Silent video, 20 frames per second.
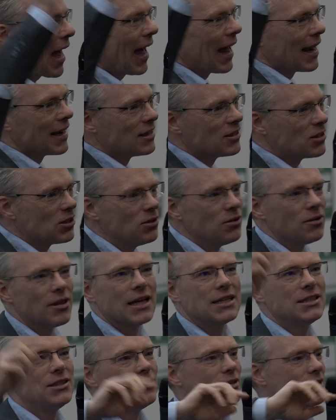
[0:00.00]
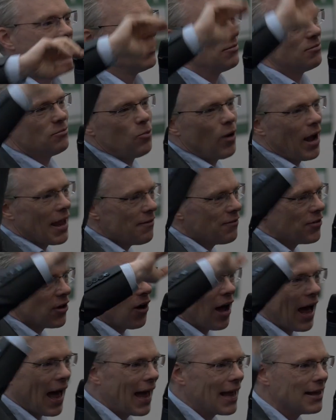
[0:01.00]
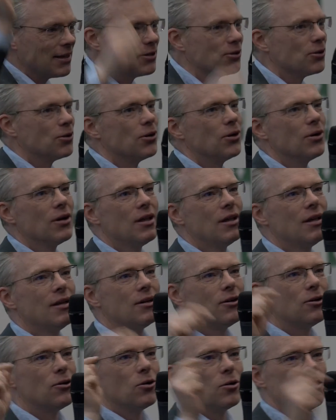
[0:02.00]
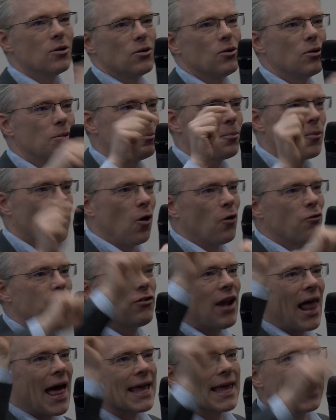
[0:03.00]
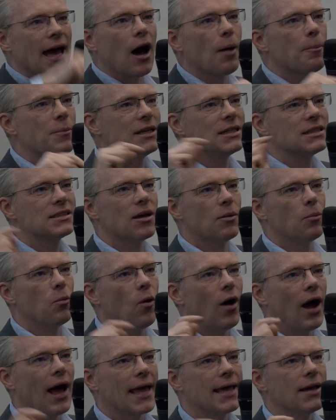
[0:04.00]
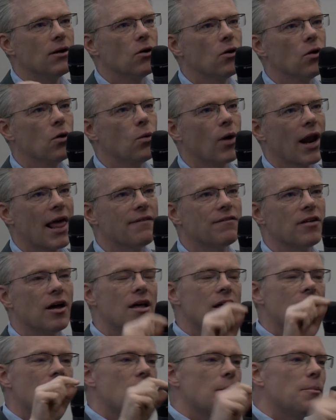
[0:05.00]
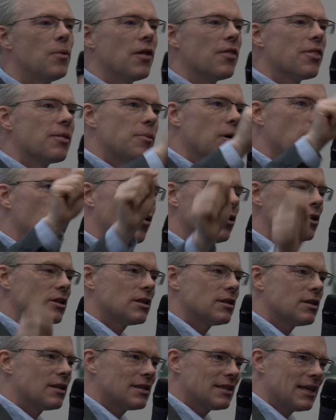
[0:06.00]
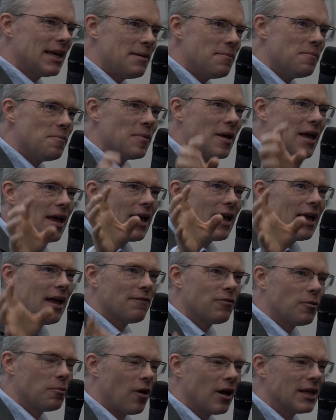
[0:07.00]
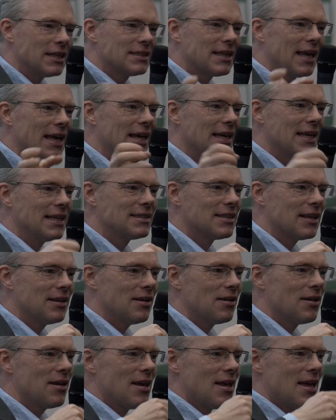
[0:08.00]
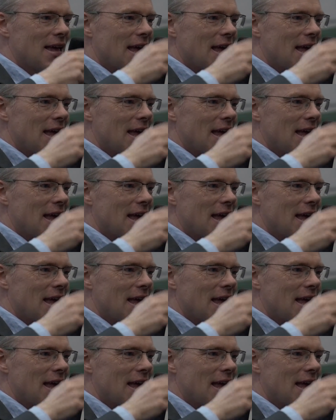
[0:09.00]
can do this, you can wave your hand or flag it up in some way or whatever. But what Tim, if I'm rightly saying, is that